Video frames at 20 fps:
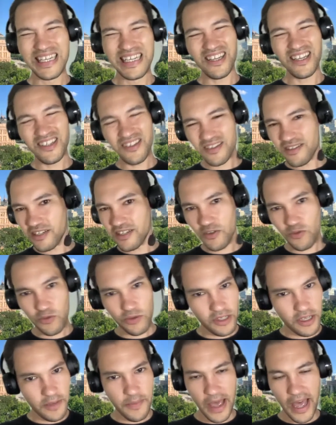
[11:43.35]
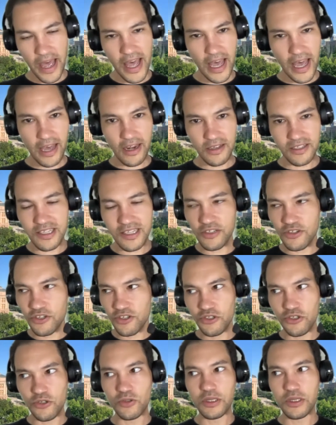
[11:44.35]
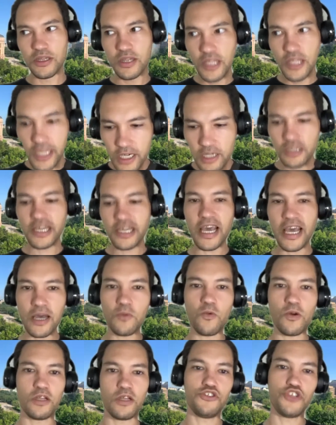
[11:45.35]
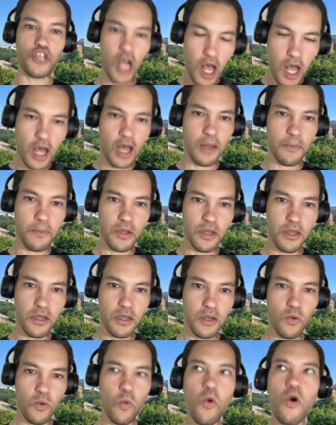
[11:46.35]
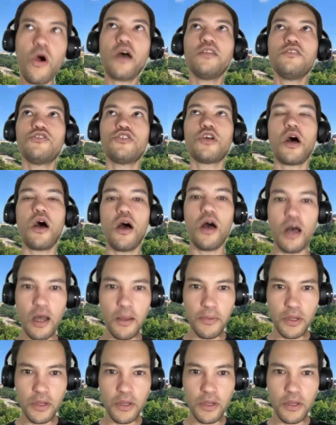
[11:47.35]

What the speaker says: It just looks really bad. And it's like, dude, you literally had one job. One job.